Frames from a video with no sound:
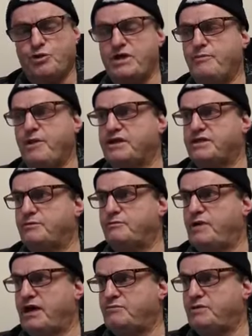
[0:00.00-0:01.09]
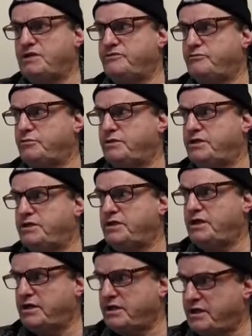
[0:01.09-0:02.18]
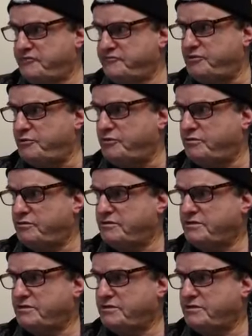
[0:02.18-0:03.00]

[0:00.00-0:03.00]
We make them unbelievably uncomfortable.